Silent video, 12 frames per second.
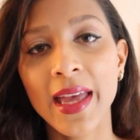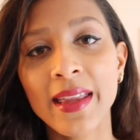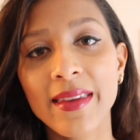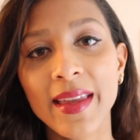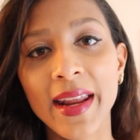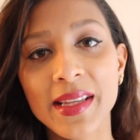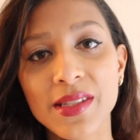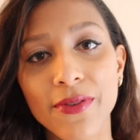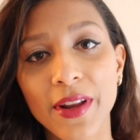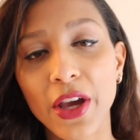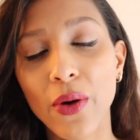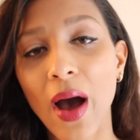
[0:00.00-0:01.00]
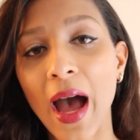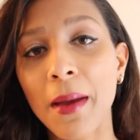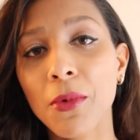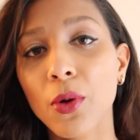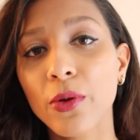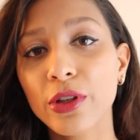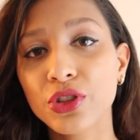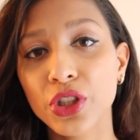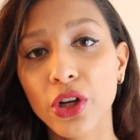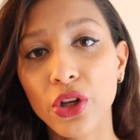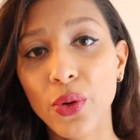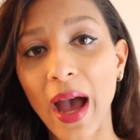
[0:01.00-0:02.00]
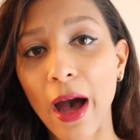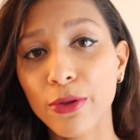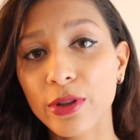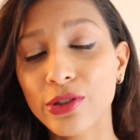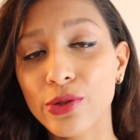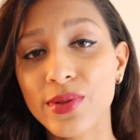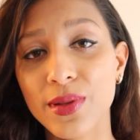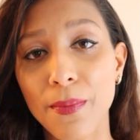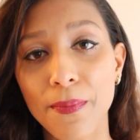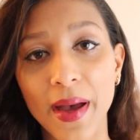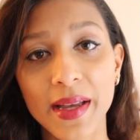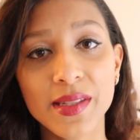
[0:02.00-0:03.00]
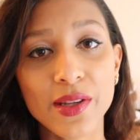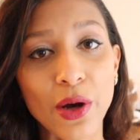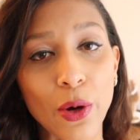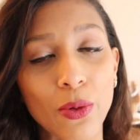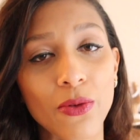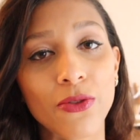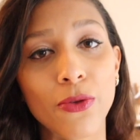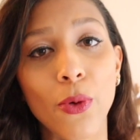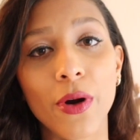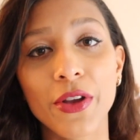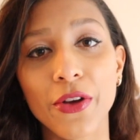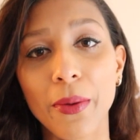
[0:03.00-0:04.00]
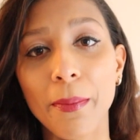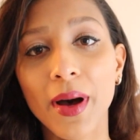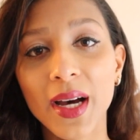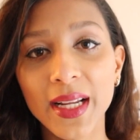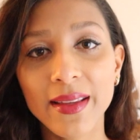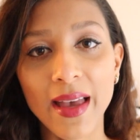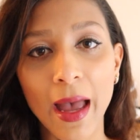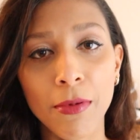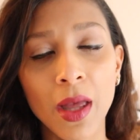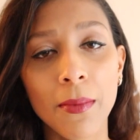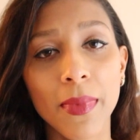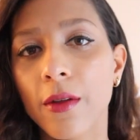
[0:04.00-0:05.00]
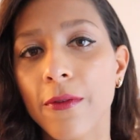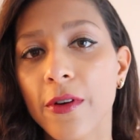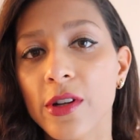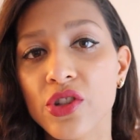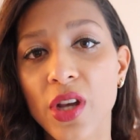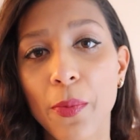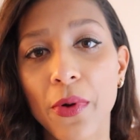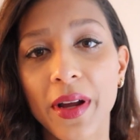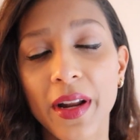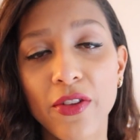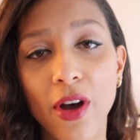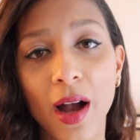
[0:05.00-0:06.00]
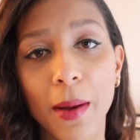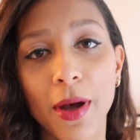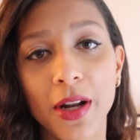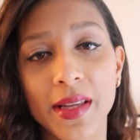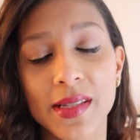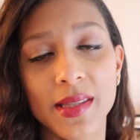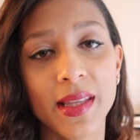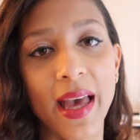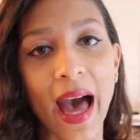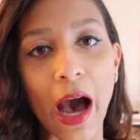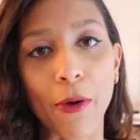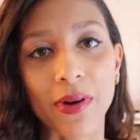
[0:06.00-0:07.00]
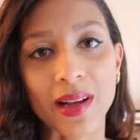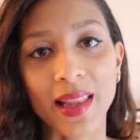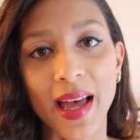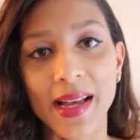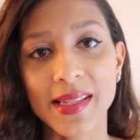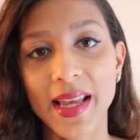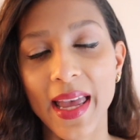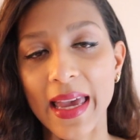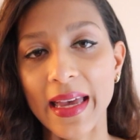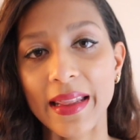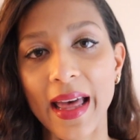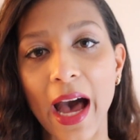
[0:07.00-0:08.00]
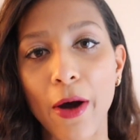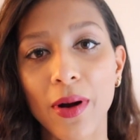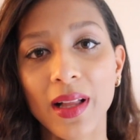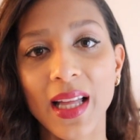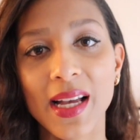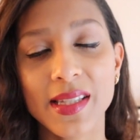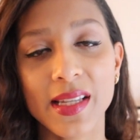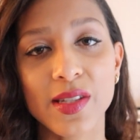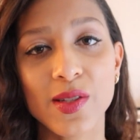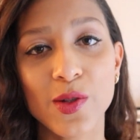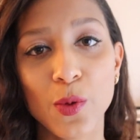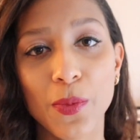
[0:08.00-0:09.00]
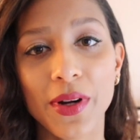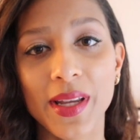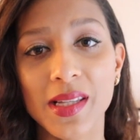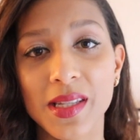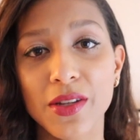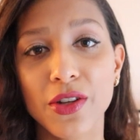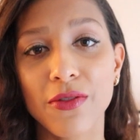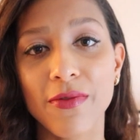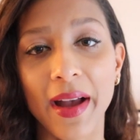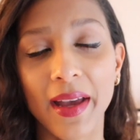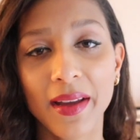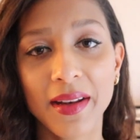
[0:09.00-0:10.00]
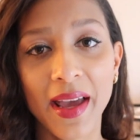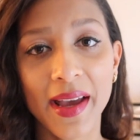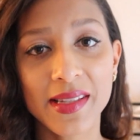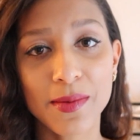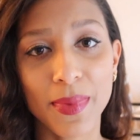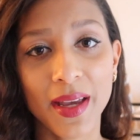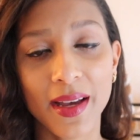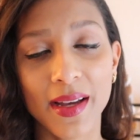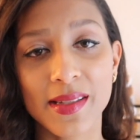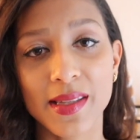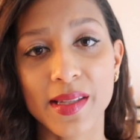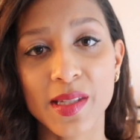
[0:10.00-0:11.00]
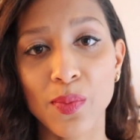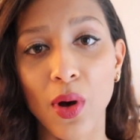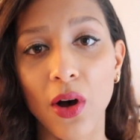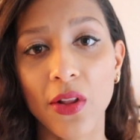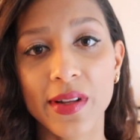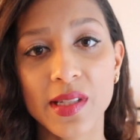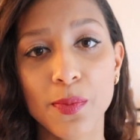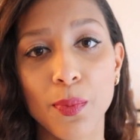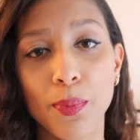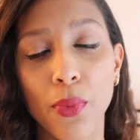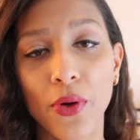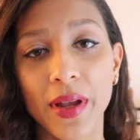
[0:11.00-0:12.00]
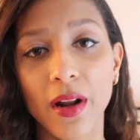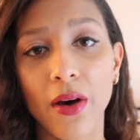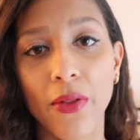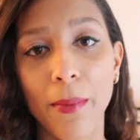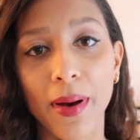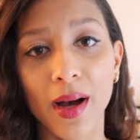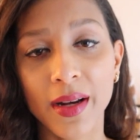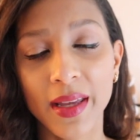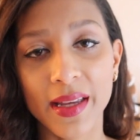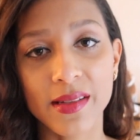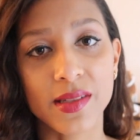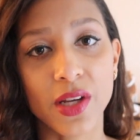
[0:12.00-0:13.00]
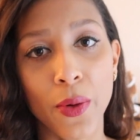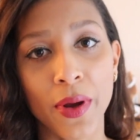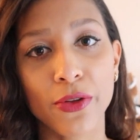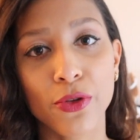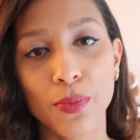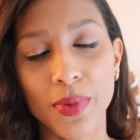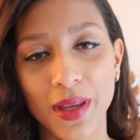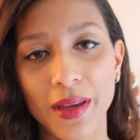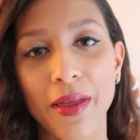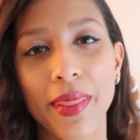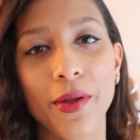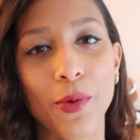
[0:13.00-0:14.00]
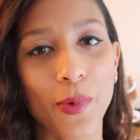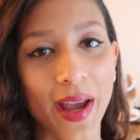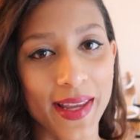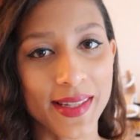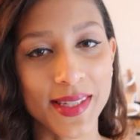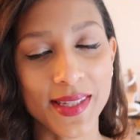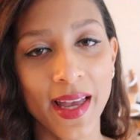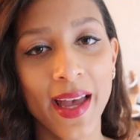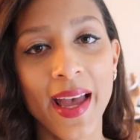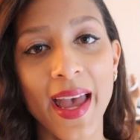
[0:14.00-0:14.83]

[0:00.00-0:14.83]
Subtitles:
In today's video, I'm going to show you how to choose the best coat for your body type. The first shape we're going to talk about is the hourglass, and the hourglass is super easy to recognize because the smallest point on the body is going to be the waist.